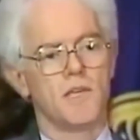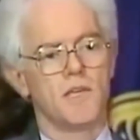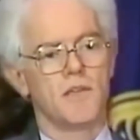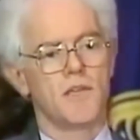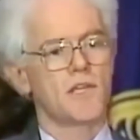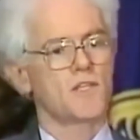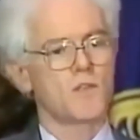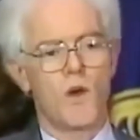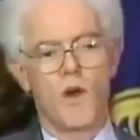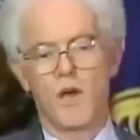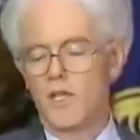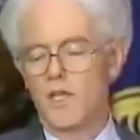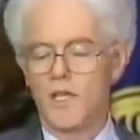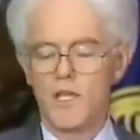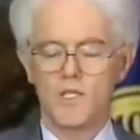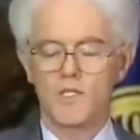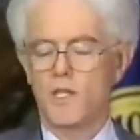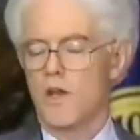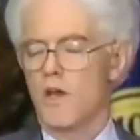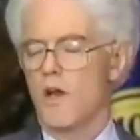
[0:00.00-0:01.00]
That's all you
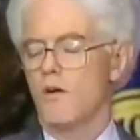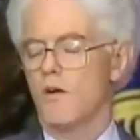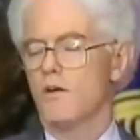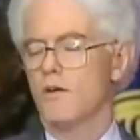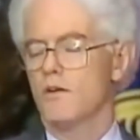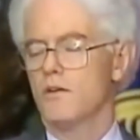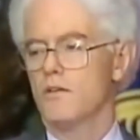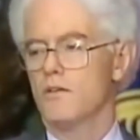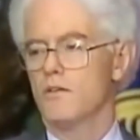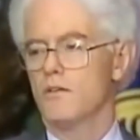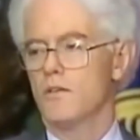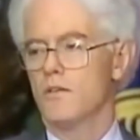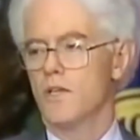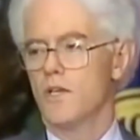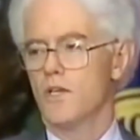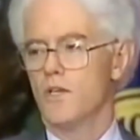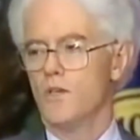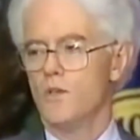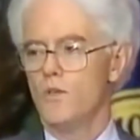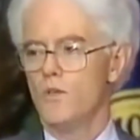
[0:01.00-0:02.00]
need to know.
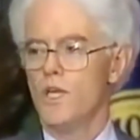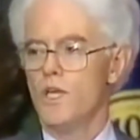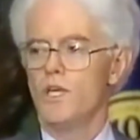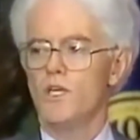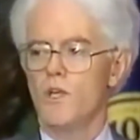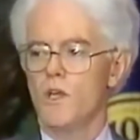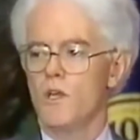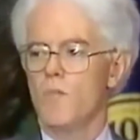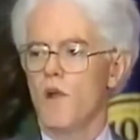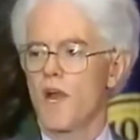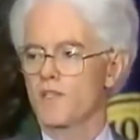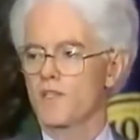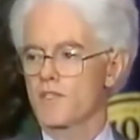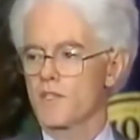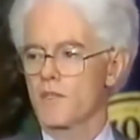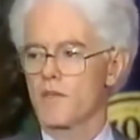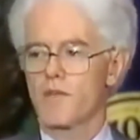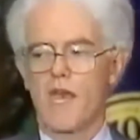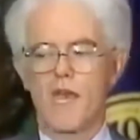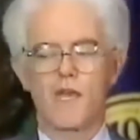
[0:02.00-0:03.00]
You need to know the market's
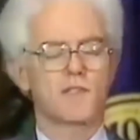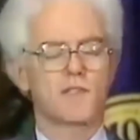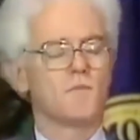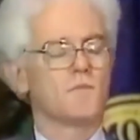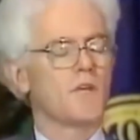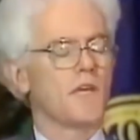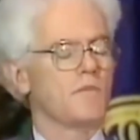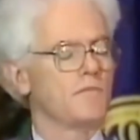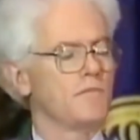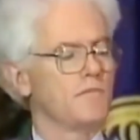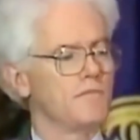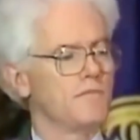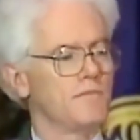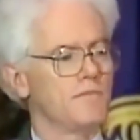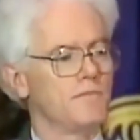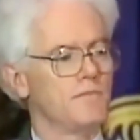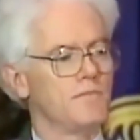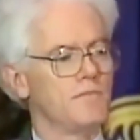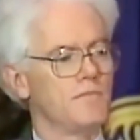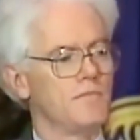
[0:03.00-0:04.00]
going to go down sometime.
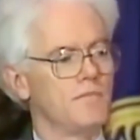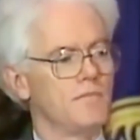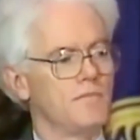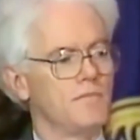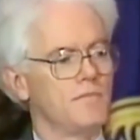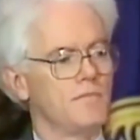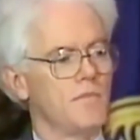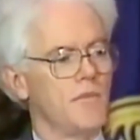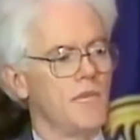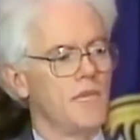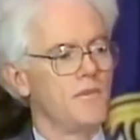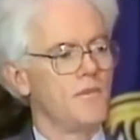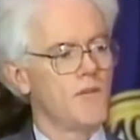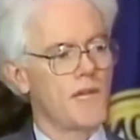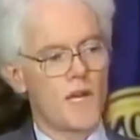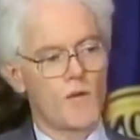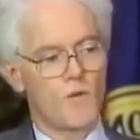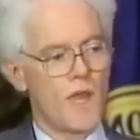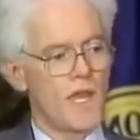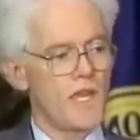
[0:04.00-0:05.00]
If you're
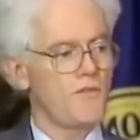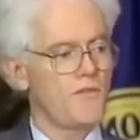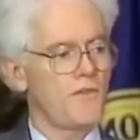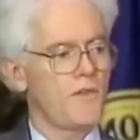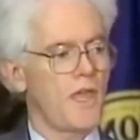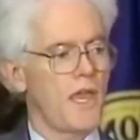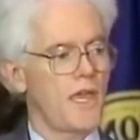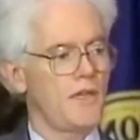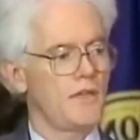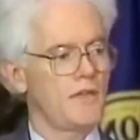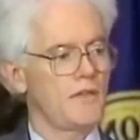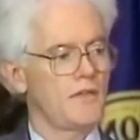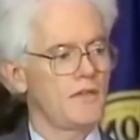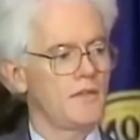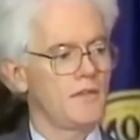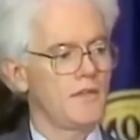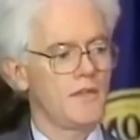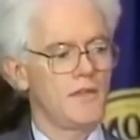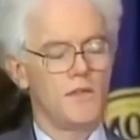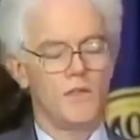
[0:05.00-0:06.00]
not ready for that,
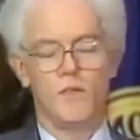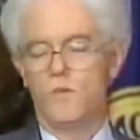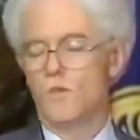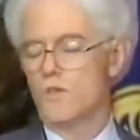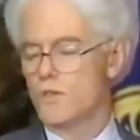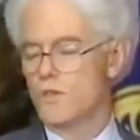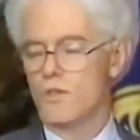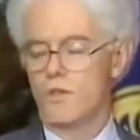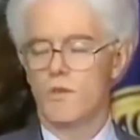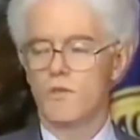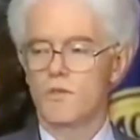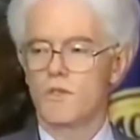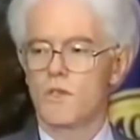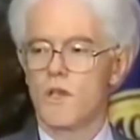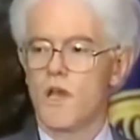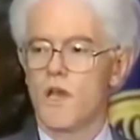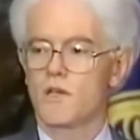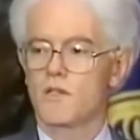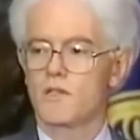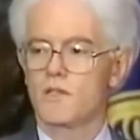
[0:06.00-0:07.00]
you shouldn't own
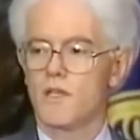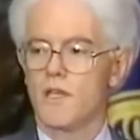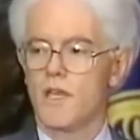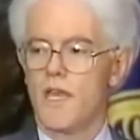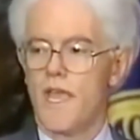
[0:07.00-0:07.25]
stocks.